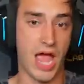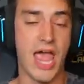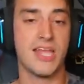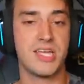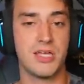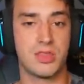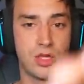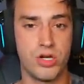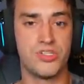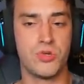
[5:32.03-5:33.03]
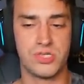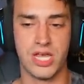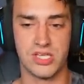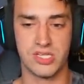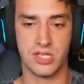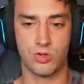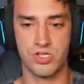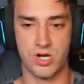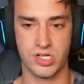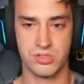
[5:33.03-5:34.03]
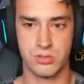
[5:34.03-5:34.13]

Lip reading: I had to get 32 seconds to get 3 stars.